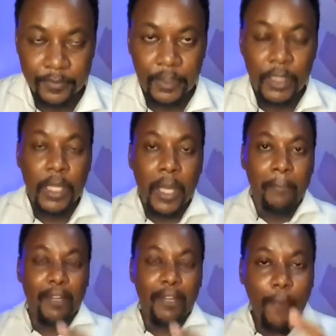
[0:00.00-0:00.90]
But
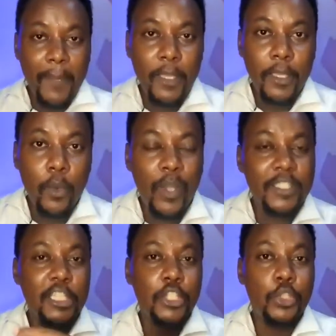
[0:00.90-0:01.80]
for me, what it
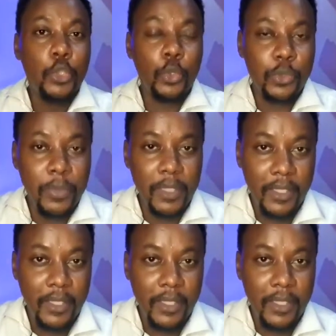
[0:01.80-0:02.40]
taught me,